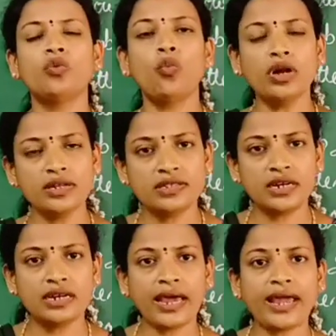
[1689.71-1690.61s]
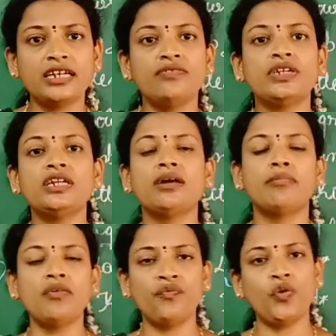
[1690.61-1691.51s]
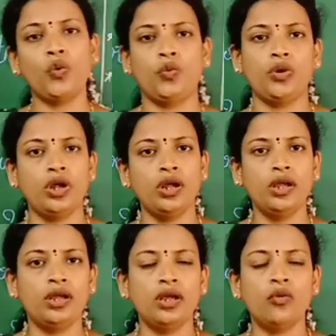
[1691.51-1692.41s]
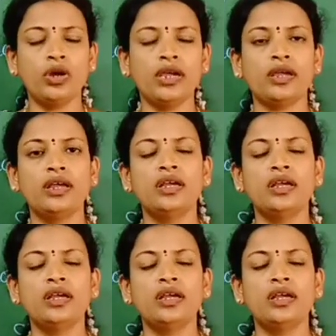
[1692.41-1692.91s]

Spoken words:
What is that activity number 4? Okay,